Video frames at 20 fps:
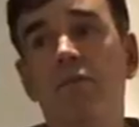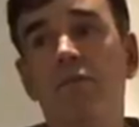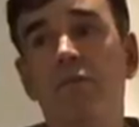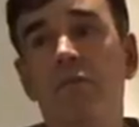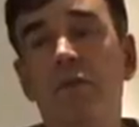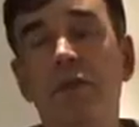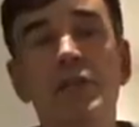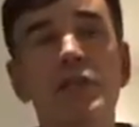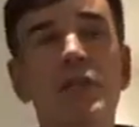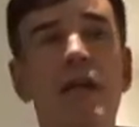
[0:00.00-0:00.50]

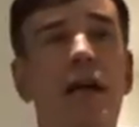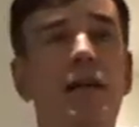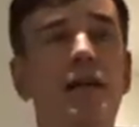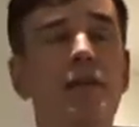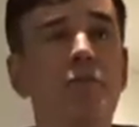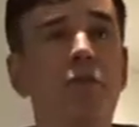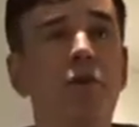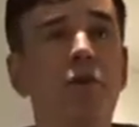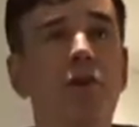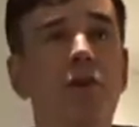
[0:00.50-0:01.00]
we started to
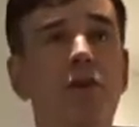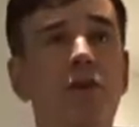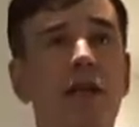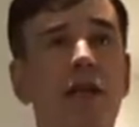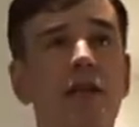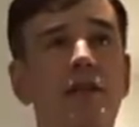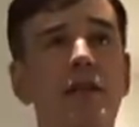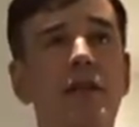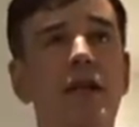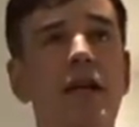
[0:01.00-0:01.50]
put the
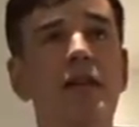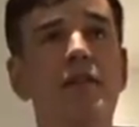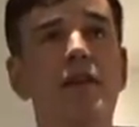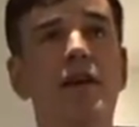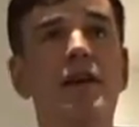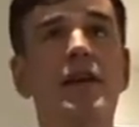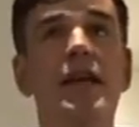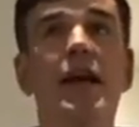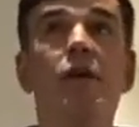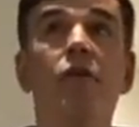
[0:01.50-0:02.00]
thing together.
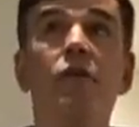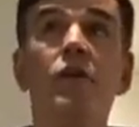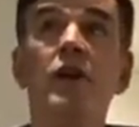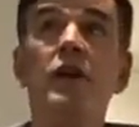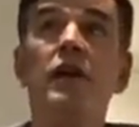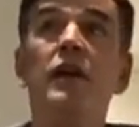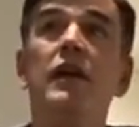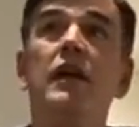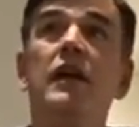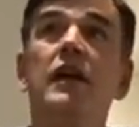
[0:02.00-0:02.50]
Now,
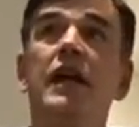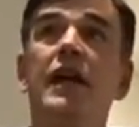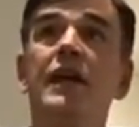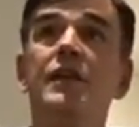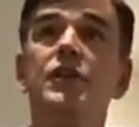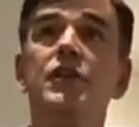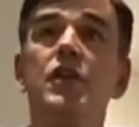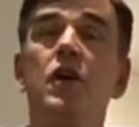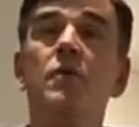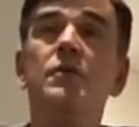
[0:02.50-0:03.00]
in
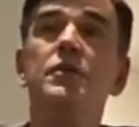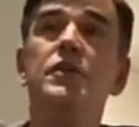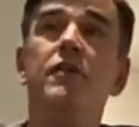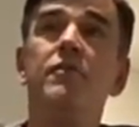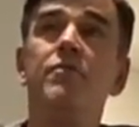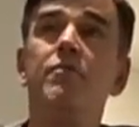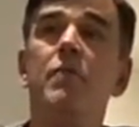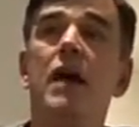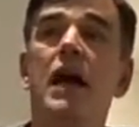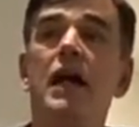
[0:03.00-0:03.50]
terms
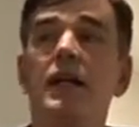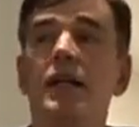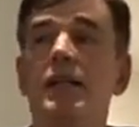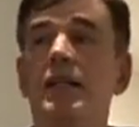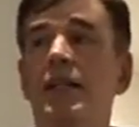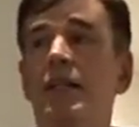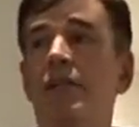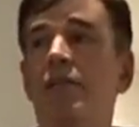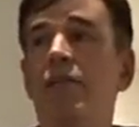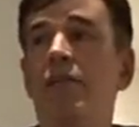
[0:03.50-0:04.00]
of
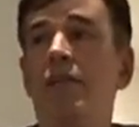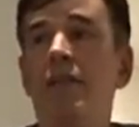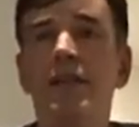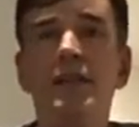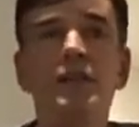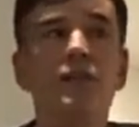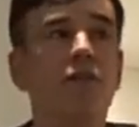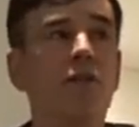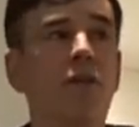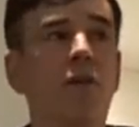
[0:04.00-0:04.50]
marketing for
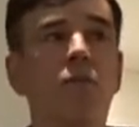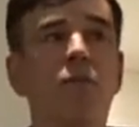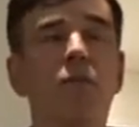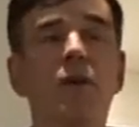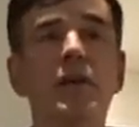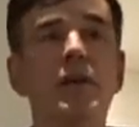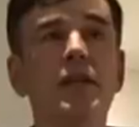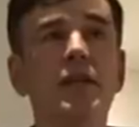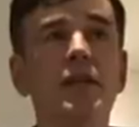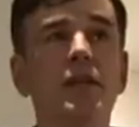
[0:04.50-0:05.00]
this film,
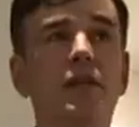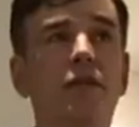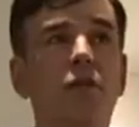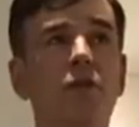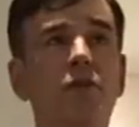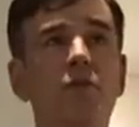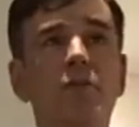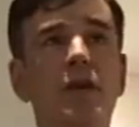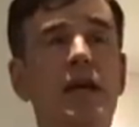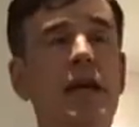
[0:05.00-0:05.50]
we
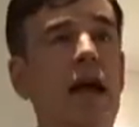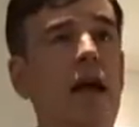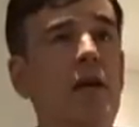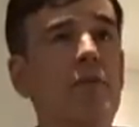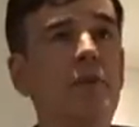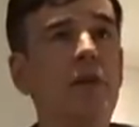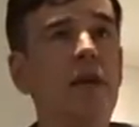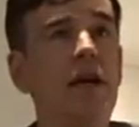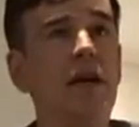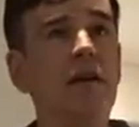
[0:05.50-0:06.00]
couldn't be
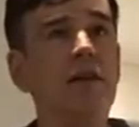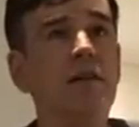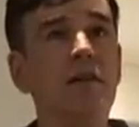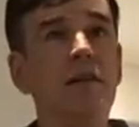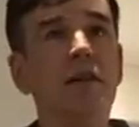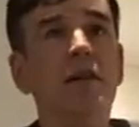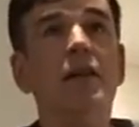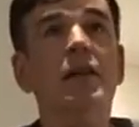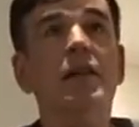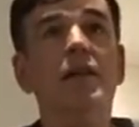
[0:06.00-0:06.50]
happier.
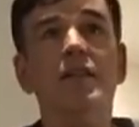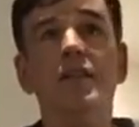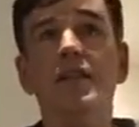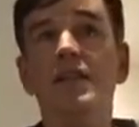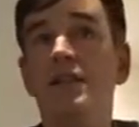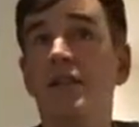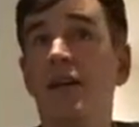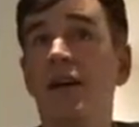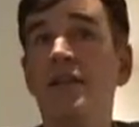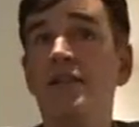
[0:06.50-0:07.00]

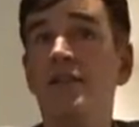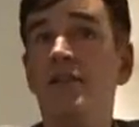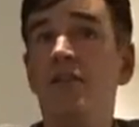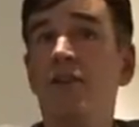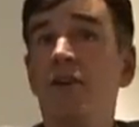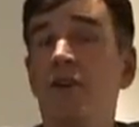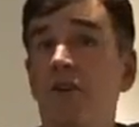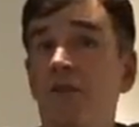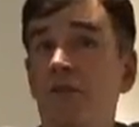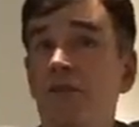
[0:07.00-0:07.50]
These guys have
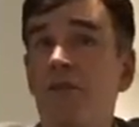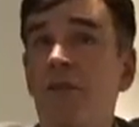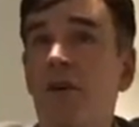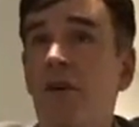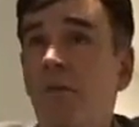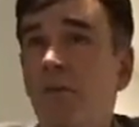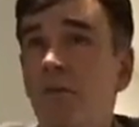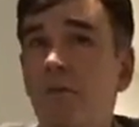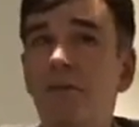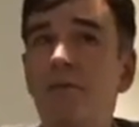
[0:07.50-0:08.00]
gone
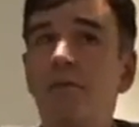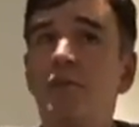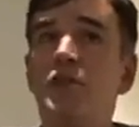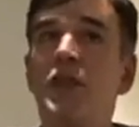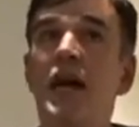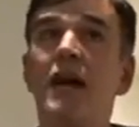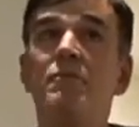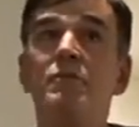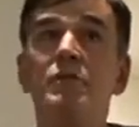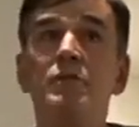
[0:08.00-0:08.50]
from
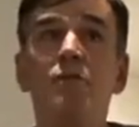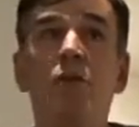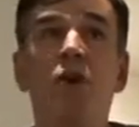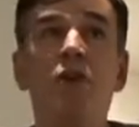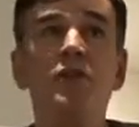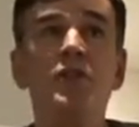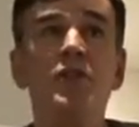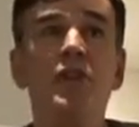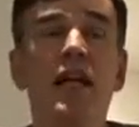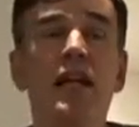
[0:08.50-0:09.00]
James
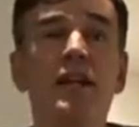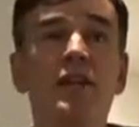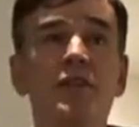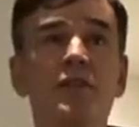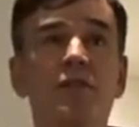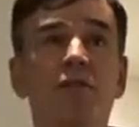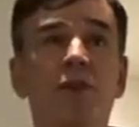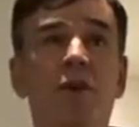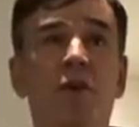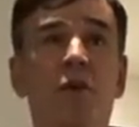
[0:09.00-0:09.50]
Bond's latest
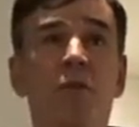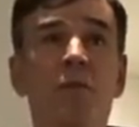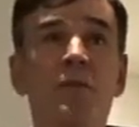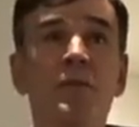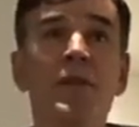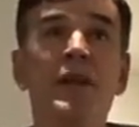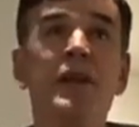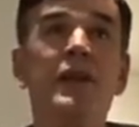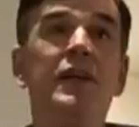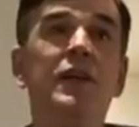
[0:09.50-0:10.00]
film
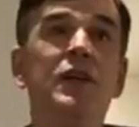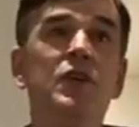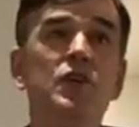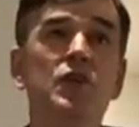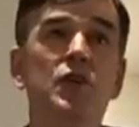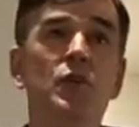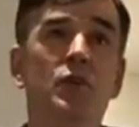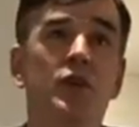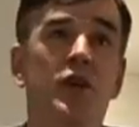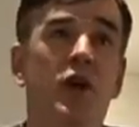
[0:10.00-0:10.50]

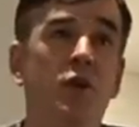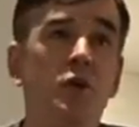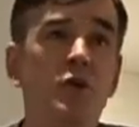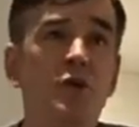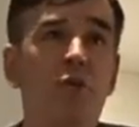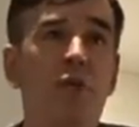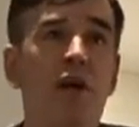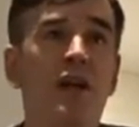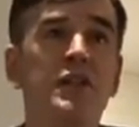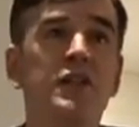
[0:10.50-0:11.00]
to
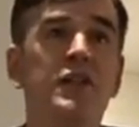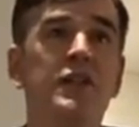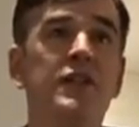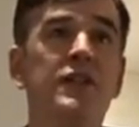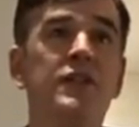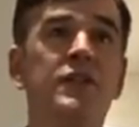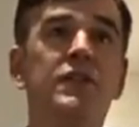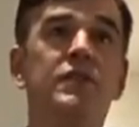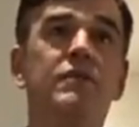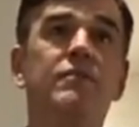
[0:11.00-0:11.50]

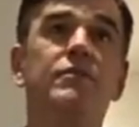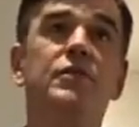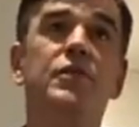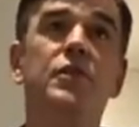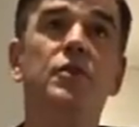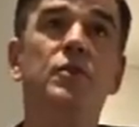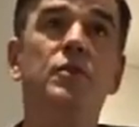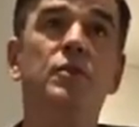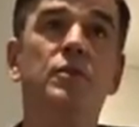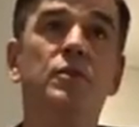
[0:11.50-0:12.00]
Ghostbusters
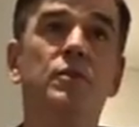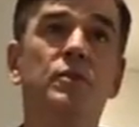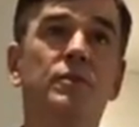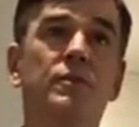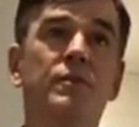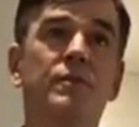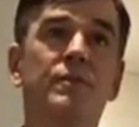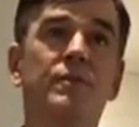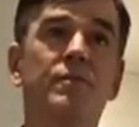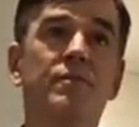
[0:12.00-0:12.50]
to
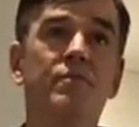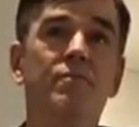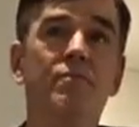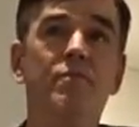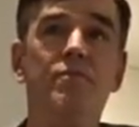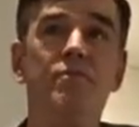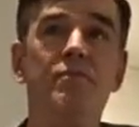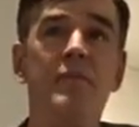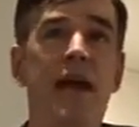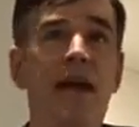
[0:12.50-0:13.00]

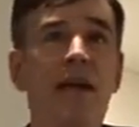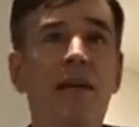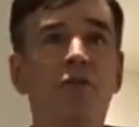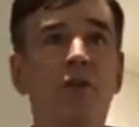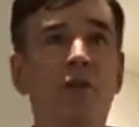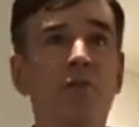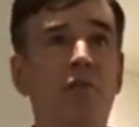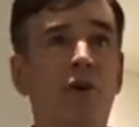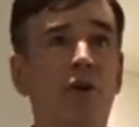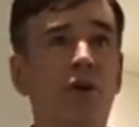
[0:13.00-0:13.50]

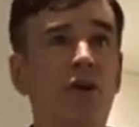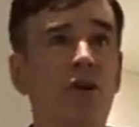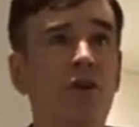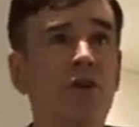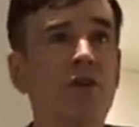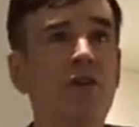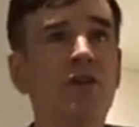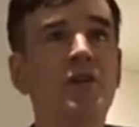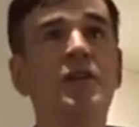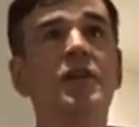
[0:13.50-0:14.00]
Angry
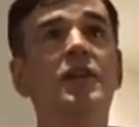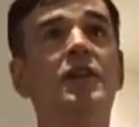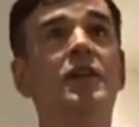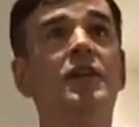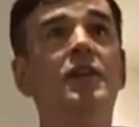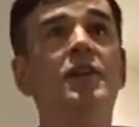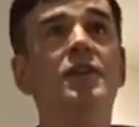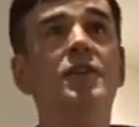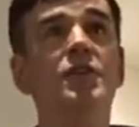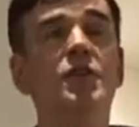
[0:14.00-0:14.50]
Birds
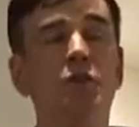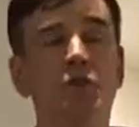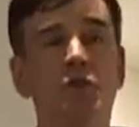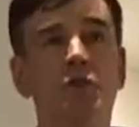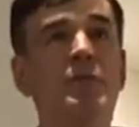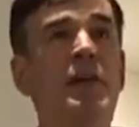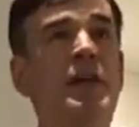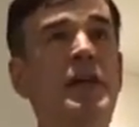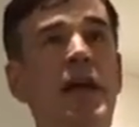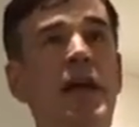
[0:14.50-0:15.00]
to Spin